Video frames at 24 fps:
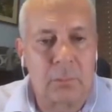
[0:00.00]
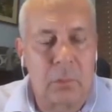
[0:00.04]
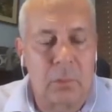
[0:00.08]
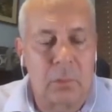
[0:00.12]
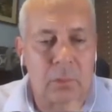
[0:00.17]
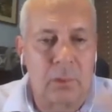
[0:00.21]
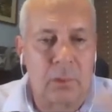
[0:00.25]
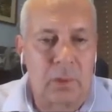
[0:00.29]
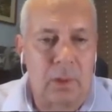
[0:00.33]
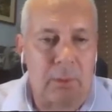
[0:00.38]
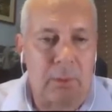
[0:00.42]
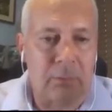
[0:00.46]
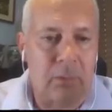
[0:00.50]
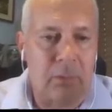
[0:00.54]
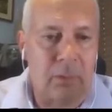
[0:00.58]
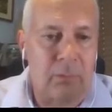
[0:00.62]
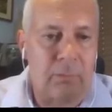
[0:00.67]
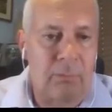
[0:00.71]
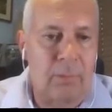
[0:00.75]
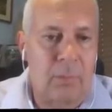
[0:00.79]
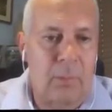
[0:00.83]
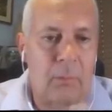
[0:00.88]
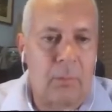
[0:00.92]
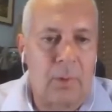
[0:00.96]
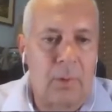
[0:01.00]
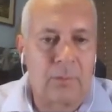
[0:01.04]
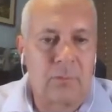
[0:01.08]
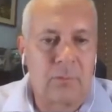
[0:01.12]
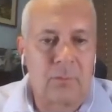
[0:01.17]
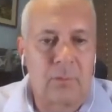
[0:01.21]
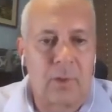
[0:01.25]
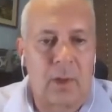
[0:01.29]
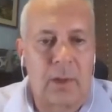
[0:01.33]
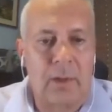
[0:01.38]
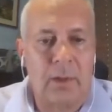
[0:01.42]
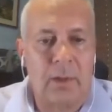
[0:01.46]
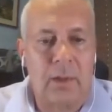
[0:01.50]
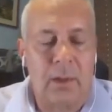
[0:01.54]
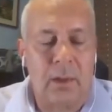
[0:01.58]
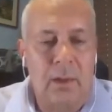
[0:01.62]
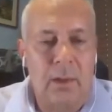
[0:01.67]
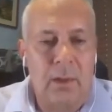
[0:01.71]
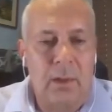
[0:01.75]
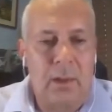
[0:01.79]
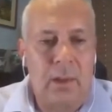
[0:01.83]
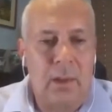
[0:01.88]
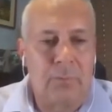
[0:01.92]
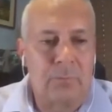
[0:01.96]
portal comes in from the west side
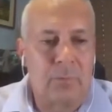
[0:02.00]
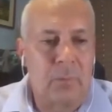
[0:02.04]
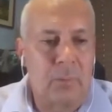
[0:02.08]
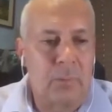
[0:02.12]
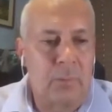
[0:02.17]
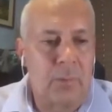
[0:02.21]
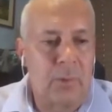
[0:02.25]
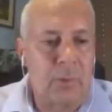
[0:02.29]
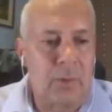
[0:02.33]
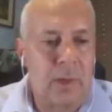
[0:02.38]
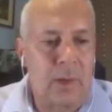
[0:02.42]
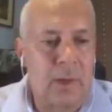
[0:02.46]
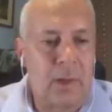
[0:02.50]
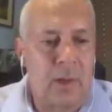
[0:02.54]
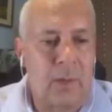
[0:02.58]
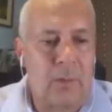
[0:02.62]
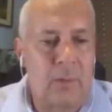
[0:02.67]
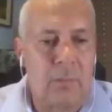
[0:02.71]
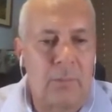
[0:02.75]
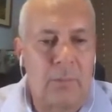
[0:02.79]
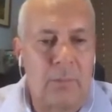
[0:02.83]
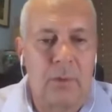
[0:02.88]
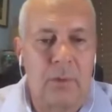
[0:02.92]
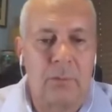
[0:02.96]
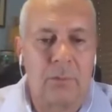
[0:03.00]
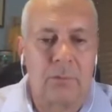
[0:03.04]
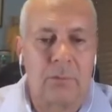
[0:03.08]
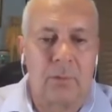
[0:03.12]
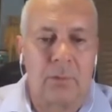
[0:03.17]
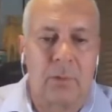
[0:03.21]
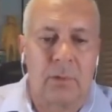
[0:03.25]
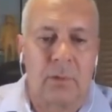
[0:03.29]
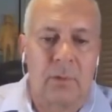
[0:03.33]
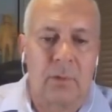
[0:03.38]
for about 800 meters.